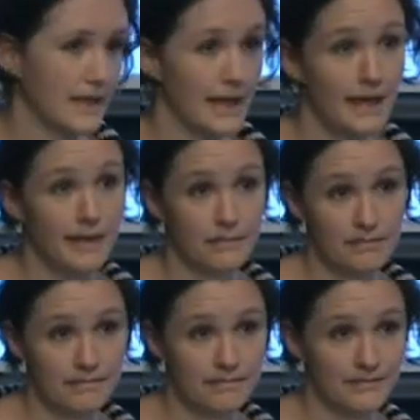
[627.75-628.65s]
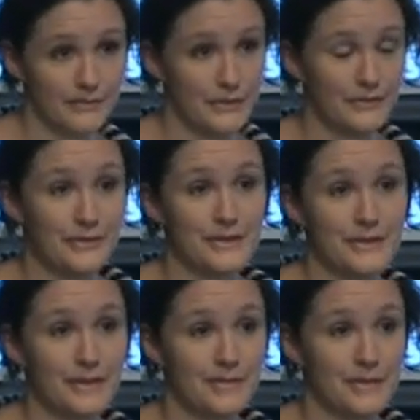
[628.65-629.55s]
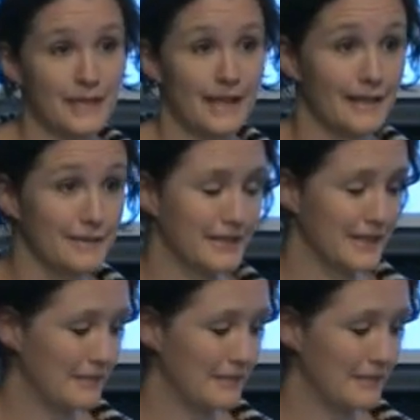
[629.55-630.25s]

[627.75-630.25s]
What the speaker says: came for the first time to the gallery.